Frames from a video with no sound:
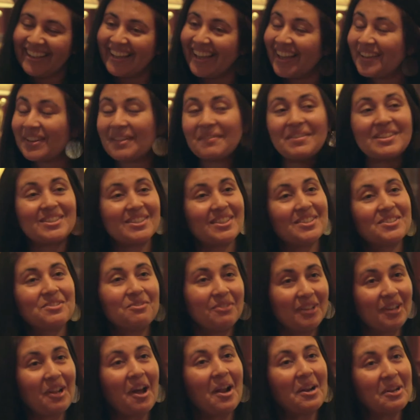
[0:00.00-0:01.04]
It's a
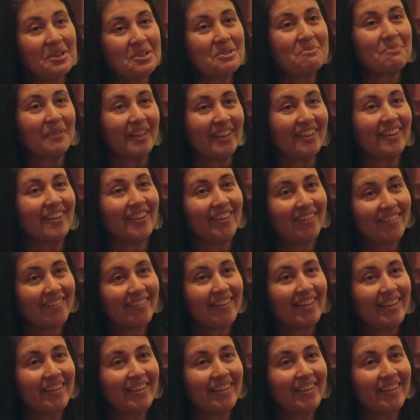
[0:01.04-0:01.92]
real honor to be here.